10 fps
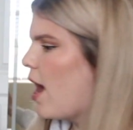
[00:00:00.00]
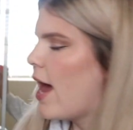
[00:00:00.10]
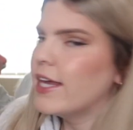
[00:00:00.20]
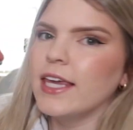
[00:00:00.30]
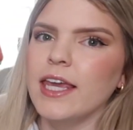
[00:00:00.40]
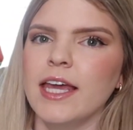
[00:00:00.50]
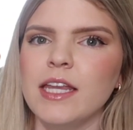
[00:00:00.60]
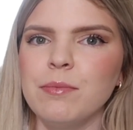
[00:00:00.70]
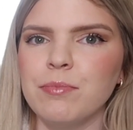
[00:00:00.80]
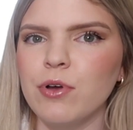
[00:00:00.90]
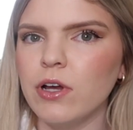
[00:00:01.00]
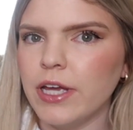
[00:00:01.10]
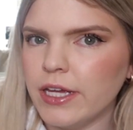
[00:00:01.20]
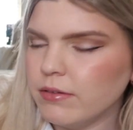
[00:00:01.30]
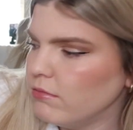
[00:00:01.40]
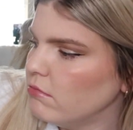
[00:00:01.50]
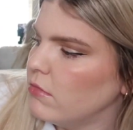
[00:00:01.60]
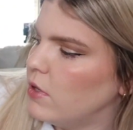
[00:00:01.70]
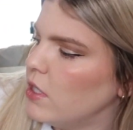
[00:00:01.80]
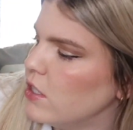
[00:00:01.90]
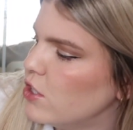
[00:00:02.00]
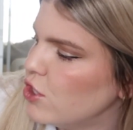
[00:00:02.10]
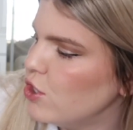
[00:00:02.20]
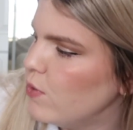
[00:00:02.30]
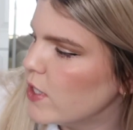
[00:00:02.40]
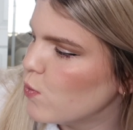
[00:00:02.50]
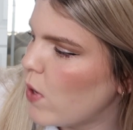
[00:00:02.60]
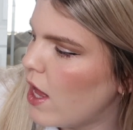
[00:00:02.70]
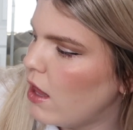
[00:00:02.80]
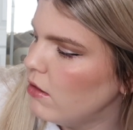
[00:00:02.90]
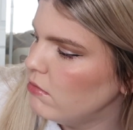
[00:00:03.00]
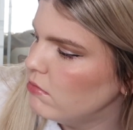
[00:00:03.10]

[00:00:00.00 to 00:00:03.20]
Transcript: I can put these two as well.